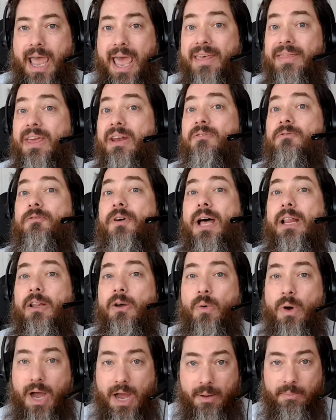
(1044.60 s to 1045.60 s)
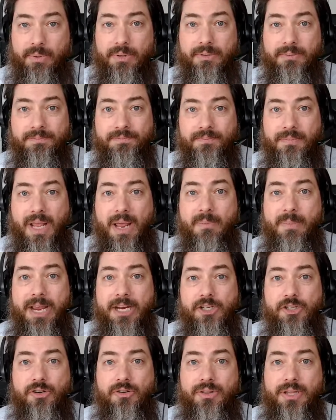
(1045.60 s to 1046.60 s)
and then follow up and
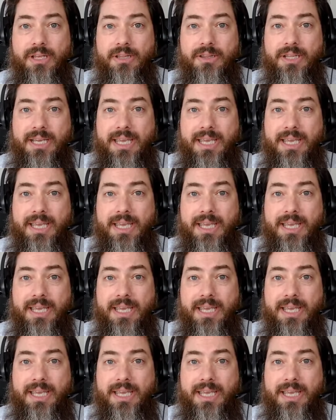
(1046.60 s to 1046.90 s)
make sure that